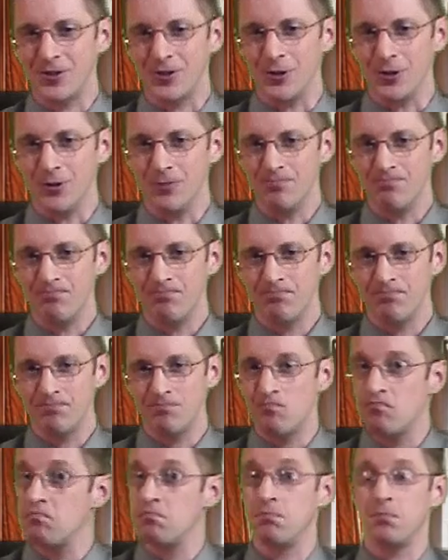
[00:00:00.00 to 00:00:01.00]
do.
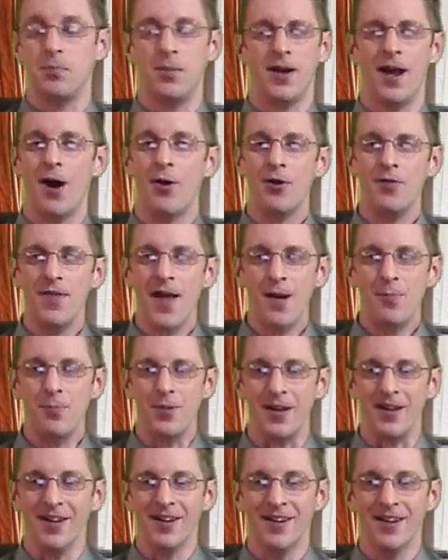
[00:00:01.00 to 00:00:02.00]
But how can that
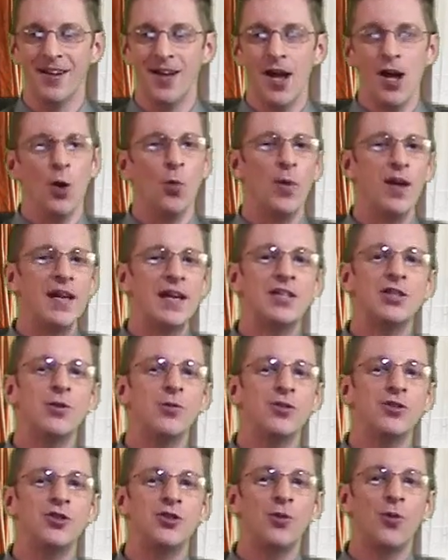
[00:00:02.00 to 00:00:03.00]
be? We get
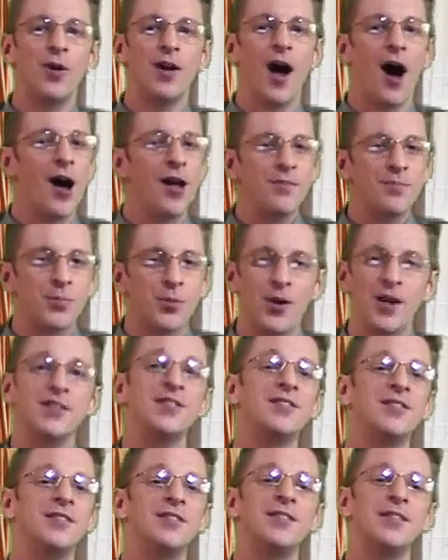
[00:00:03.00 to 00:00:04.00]
to enjoy
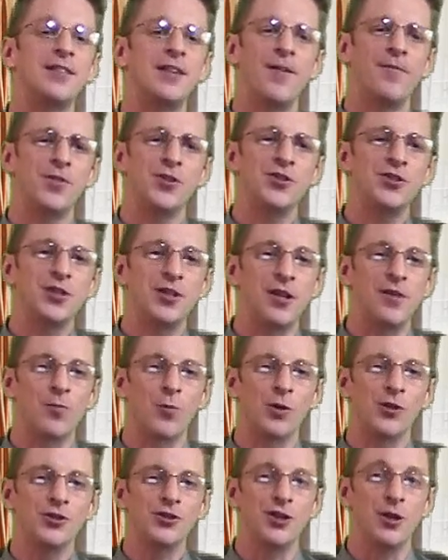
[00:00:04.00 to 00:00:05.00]
unprecedented diversity of
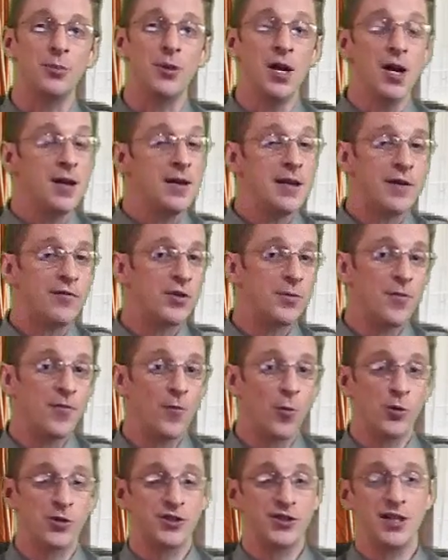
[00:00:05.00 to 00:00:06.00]
worship, never
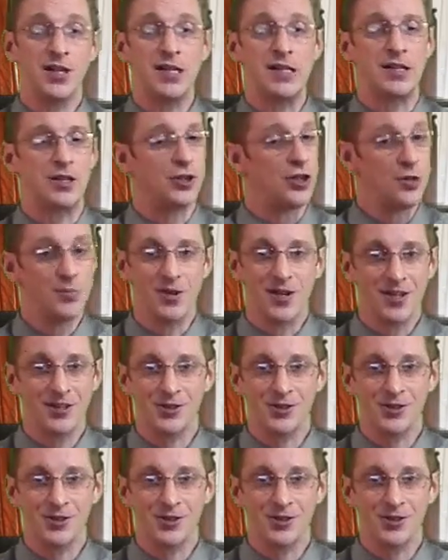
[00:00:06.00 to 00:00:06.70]
before seen in human